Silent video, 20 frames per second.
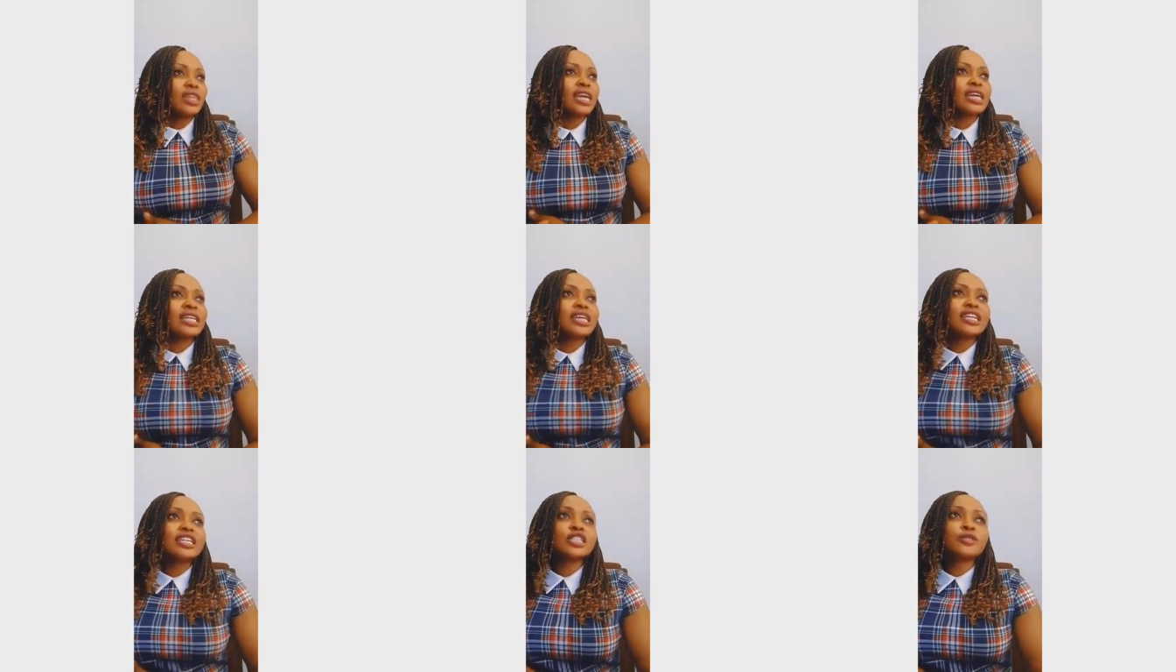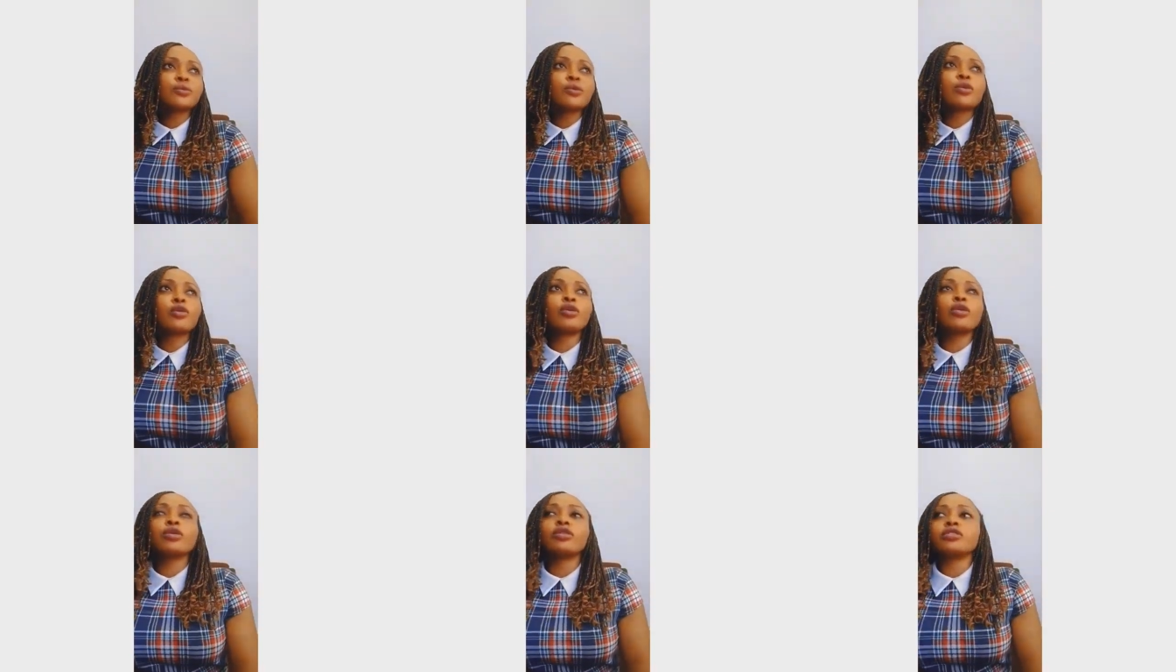And then he
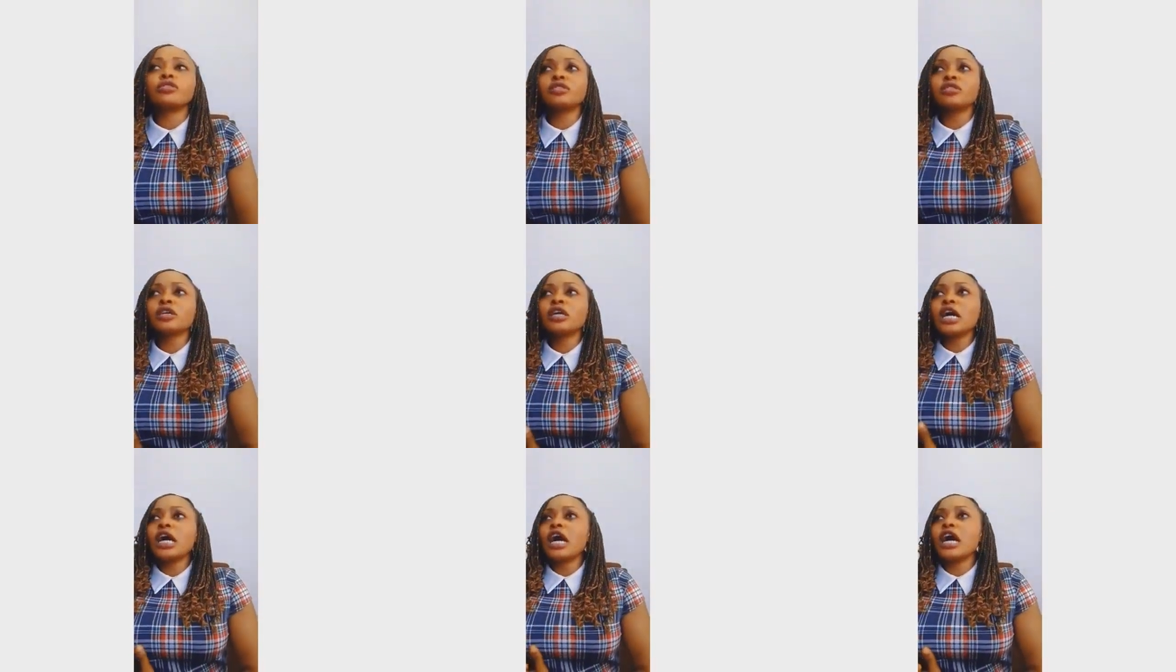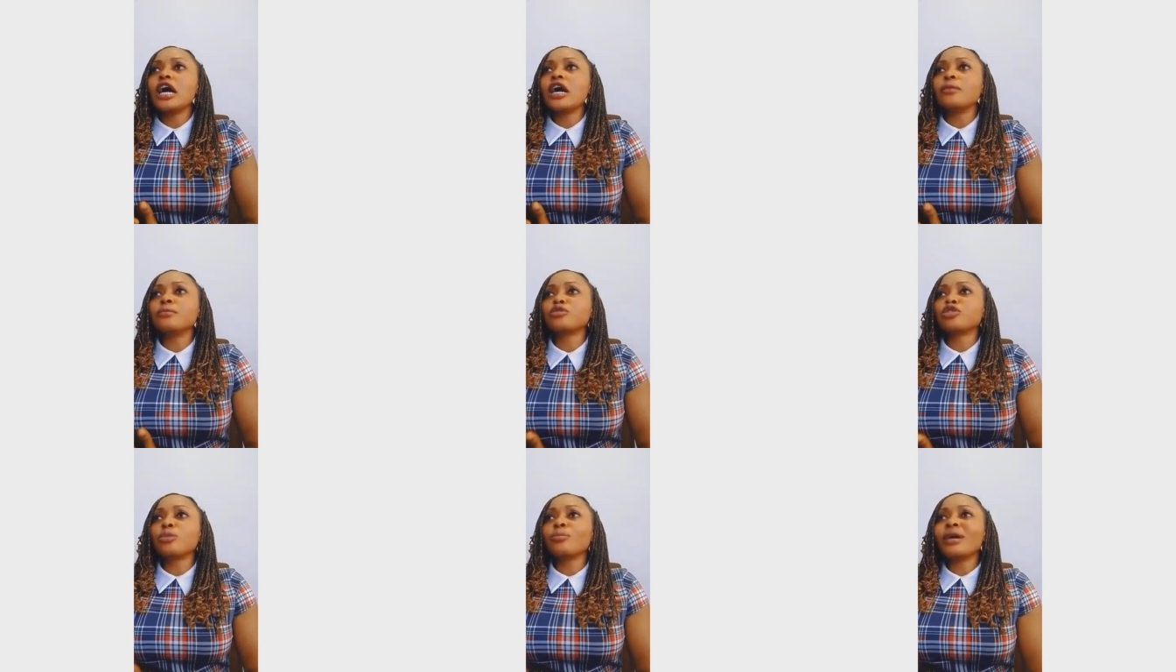spoke on
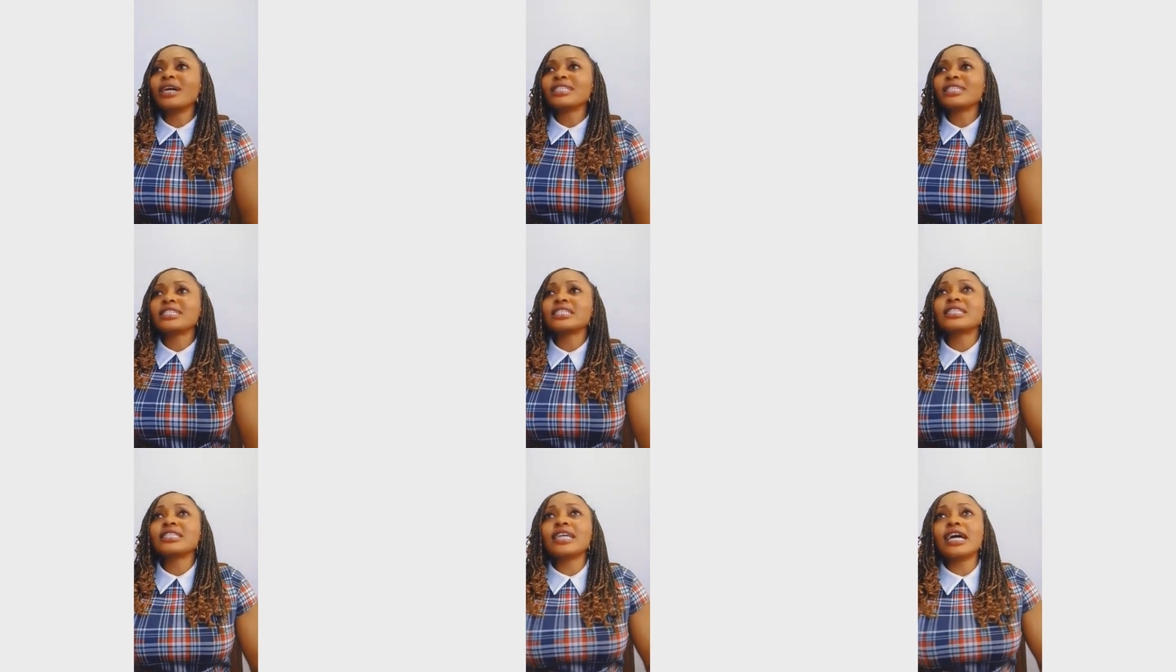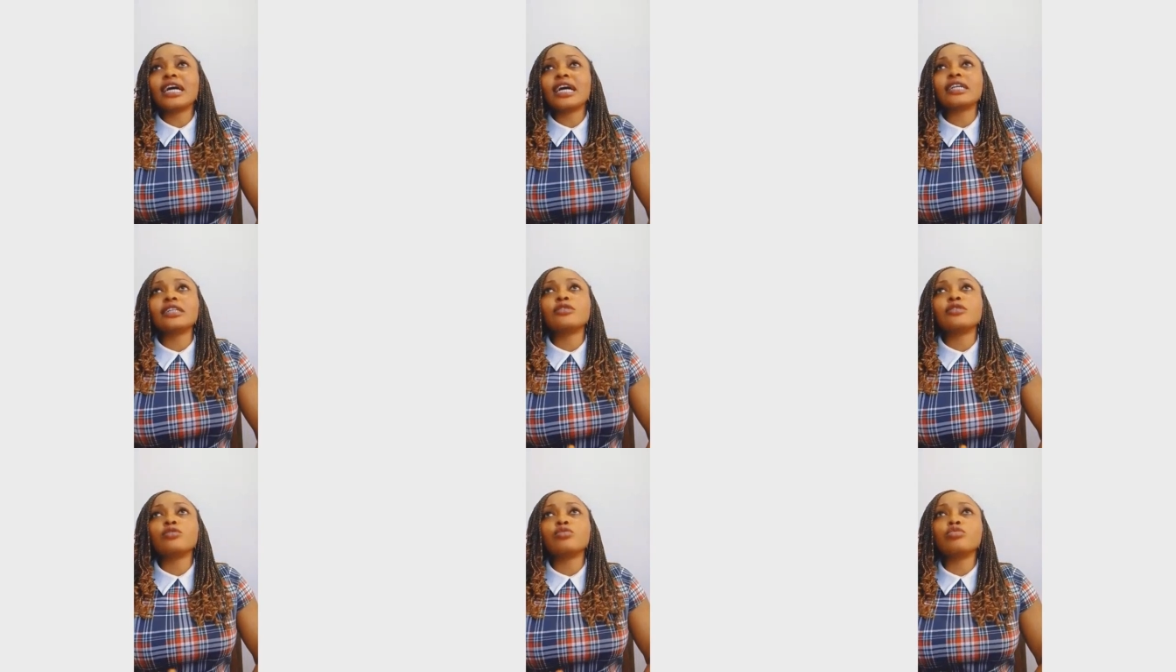some artists
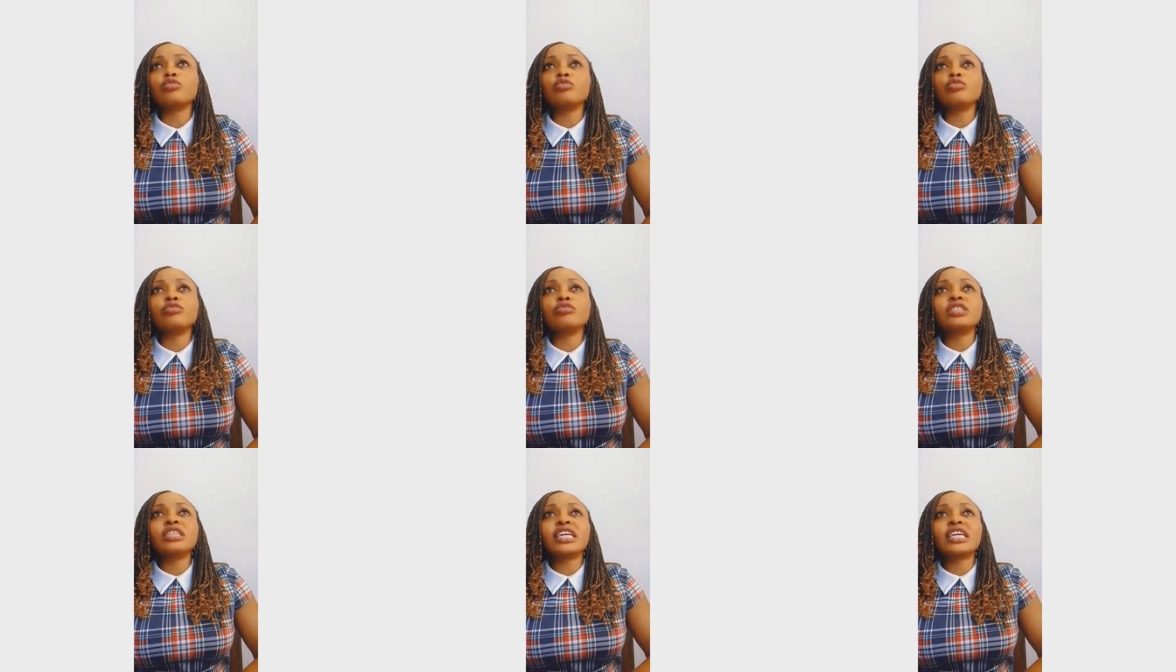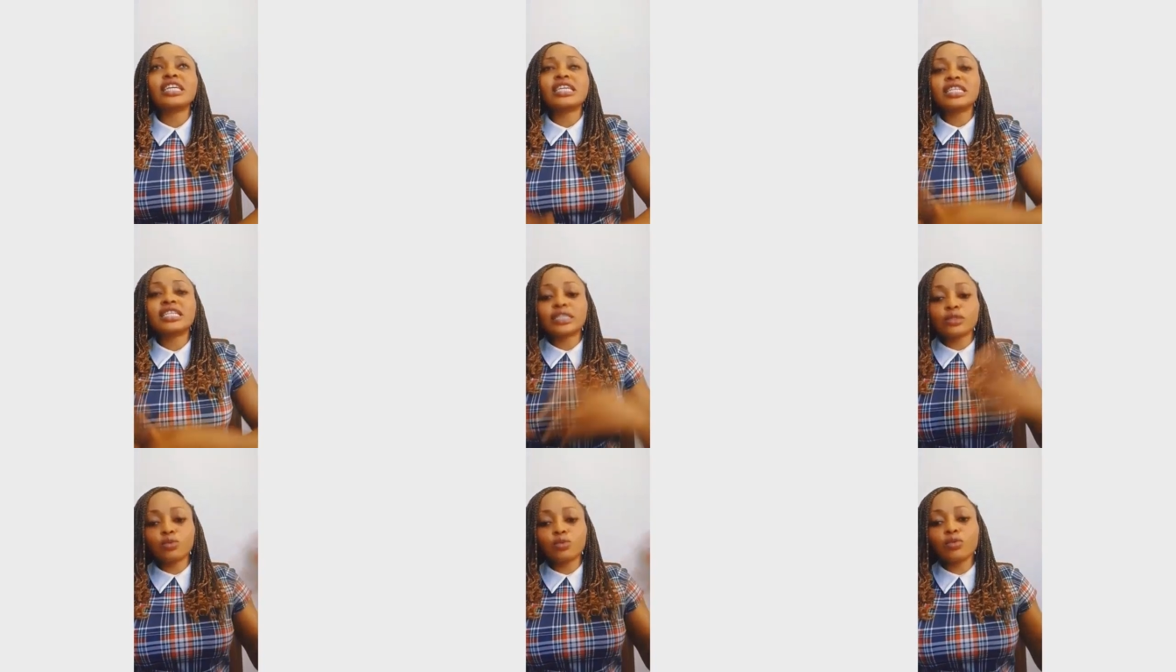that would
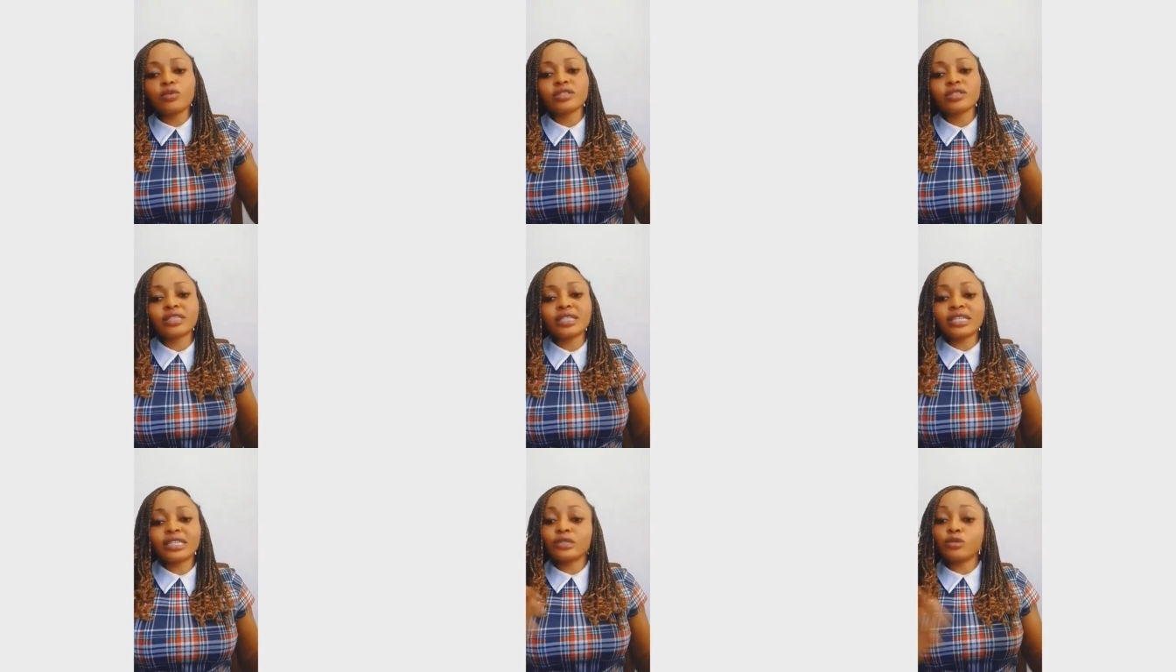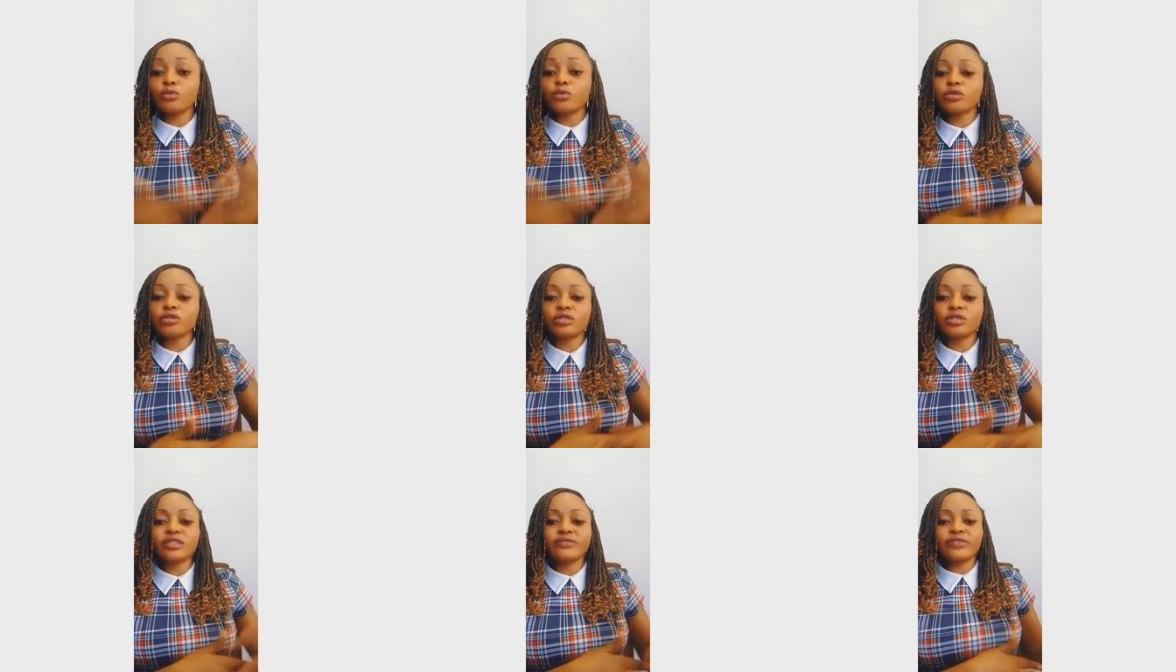hit once and they
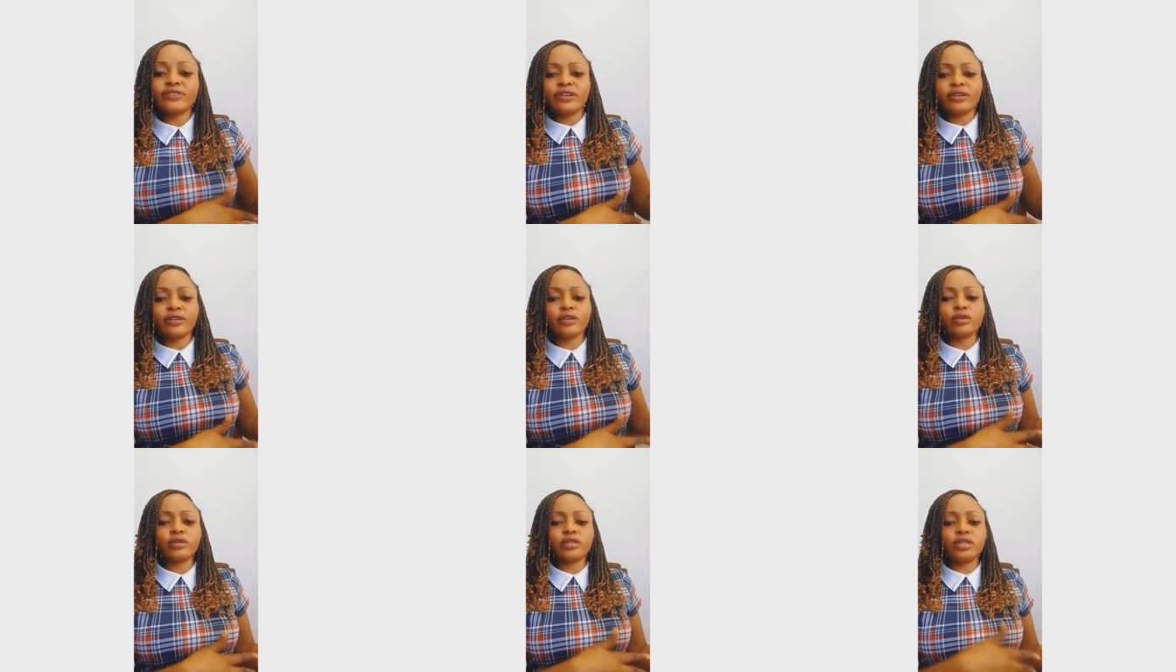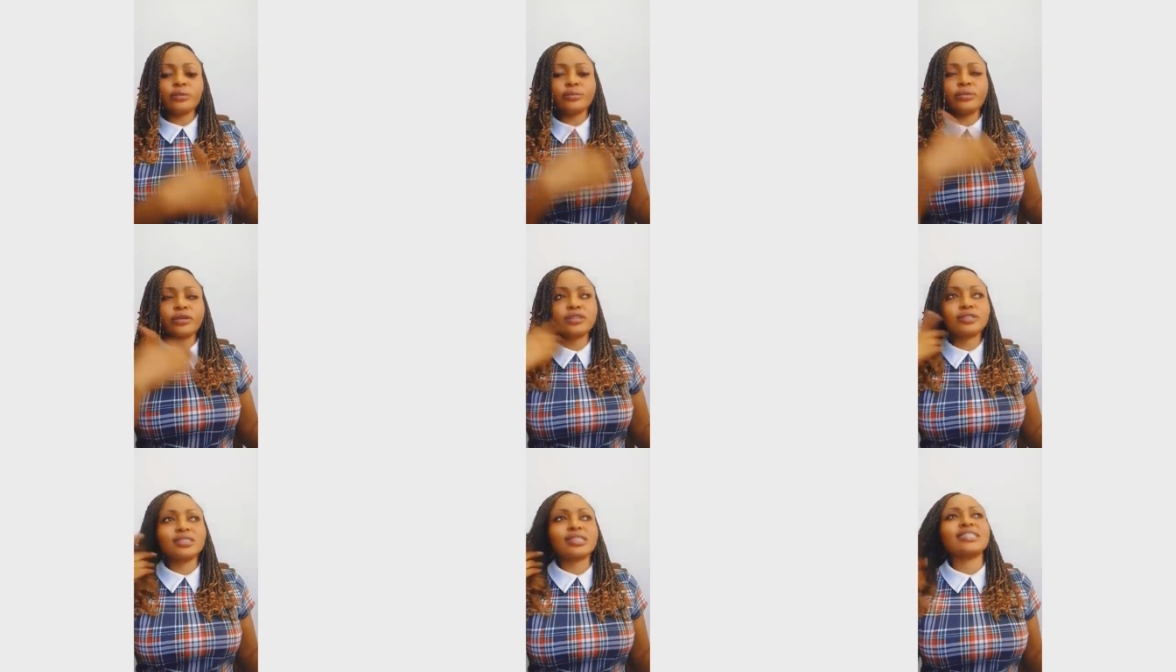want to leave their record
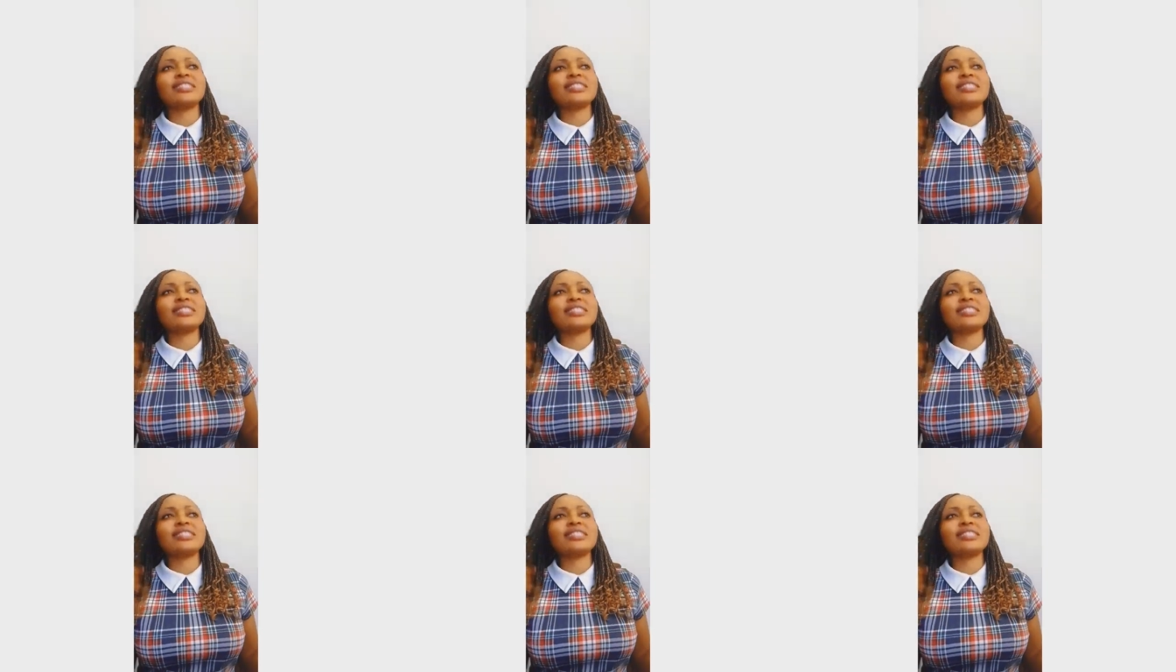labels.